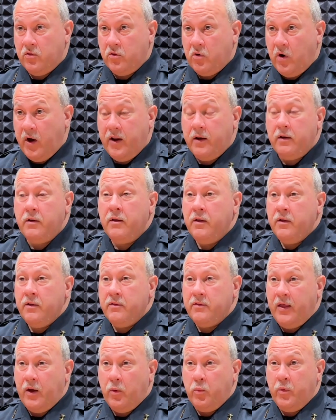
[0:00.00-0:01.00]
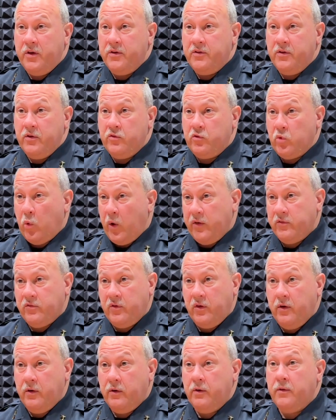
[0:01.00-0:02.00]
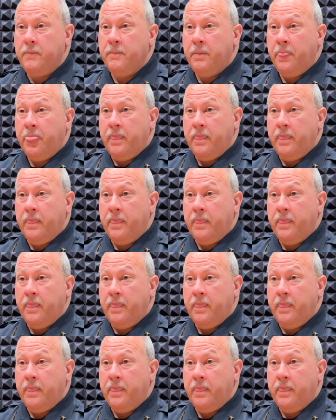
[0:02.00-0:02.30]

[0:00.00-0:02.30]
grant that we do twice a year,